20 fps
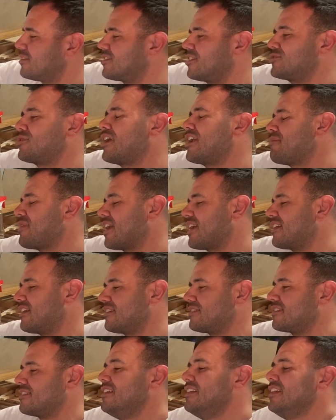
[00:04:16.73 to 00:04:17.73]
I'll try to make
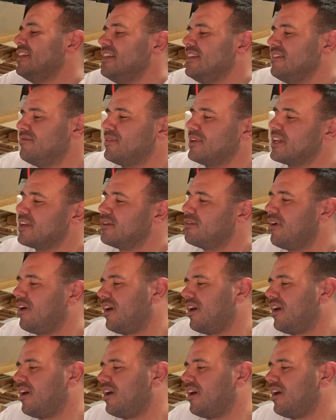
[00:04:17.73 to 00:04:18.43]
another video